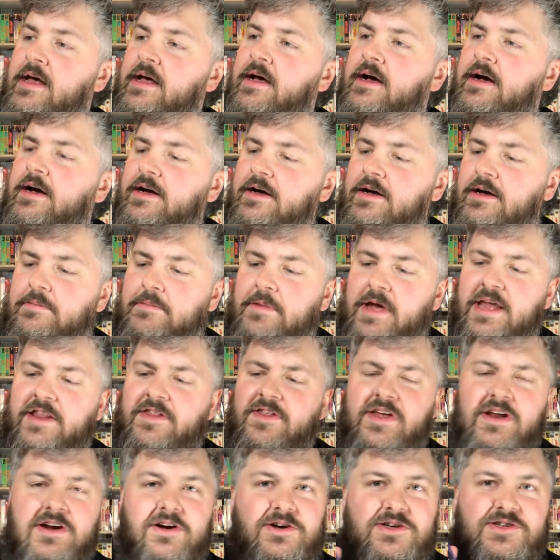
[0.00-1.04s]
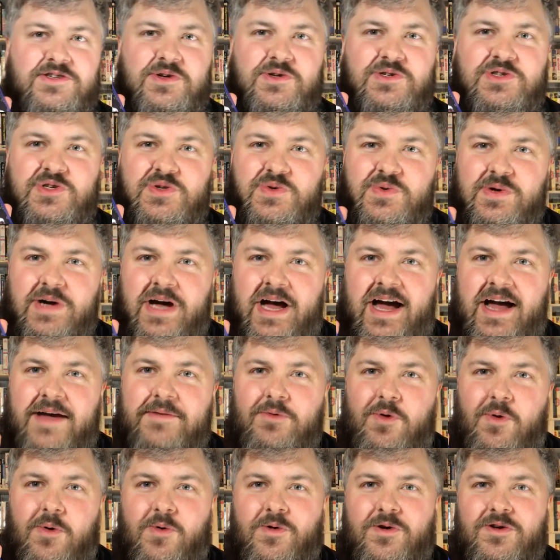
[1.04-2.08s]
Um, and then also too, I've
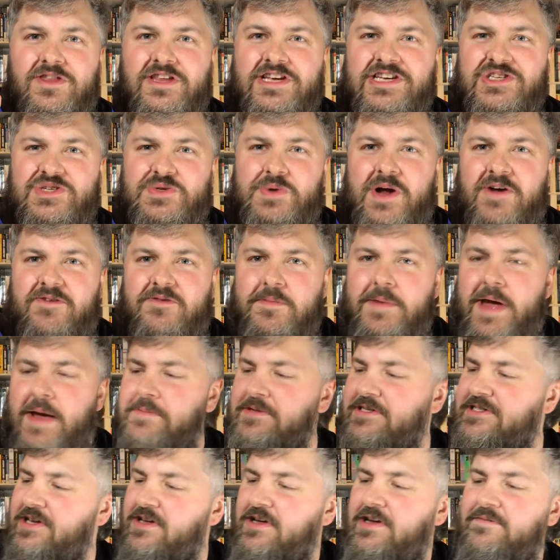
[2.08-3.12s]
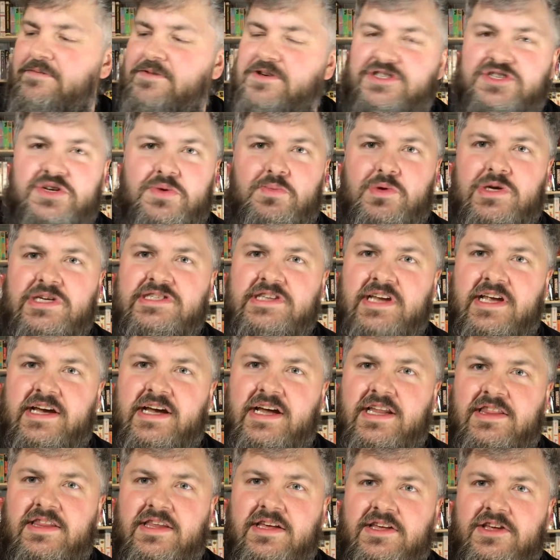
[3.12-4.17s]
ordered this straight from Amazon. For some reason, I
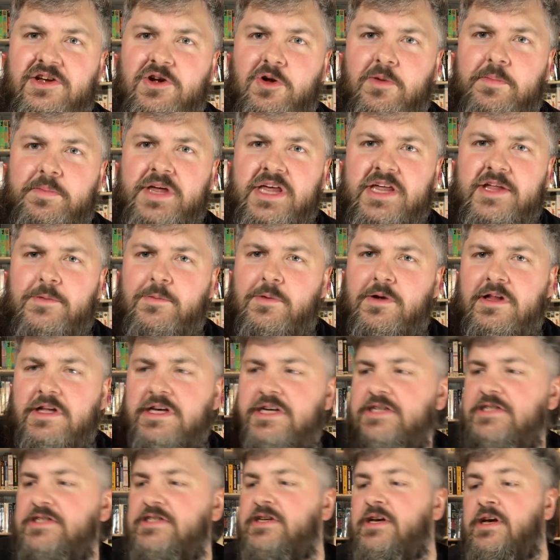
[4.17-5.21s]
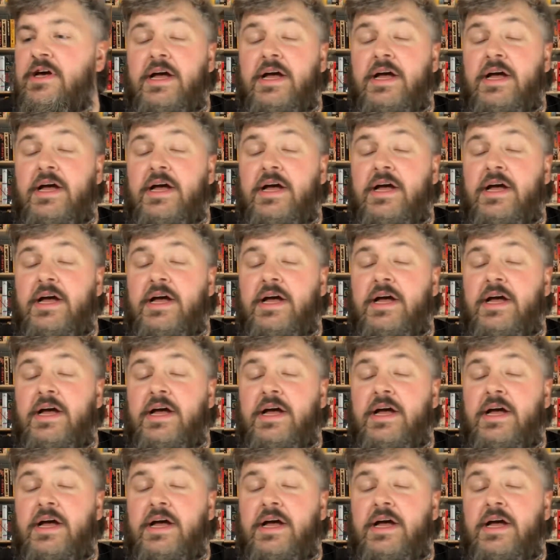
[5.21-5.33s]
got the European release.